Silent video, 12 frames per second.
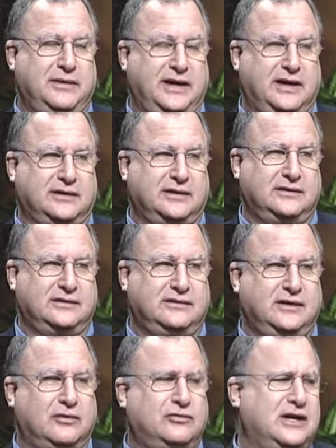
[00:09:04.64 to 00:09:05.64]
back, and,
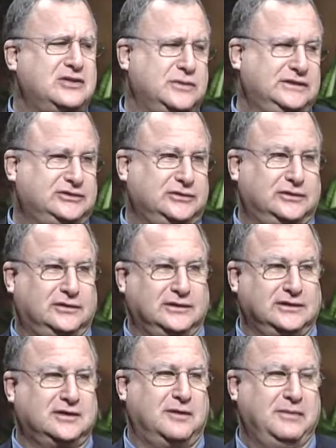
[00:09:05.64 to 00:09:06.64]
you know, graduate school
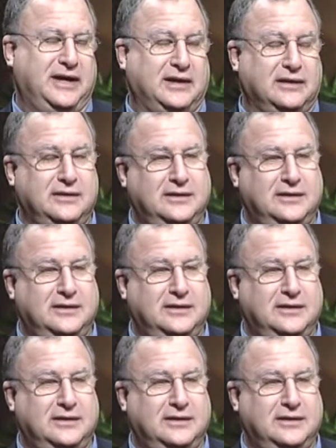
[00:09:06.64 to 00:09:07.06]
and come back.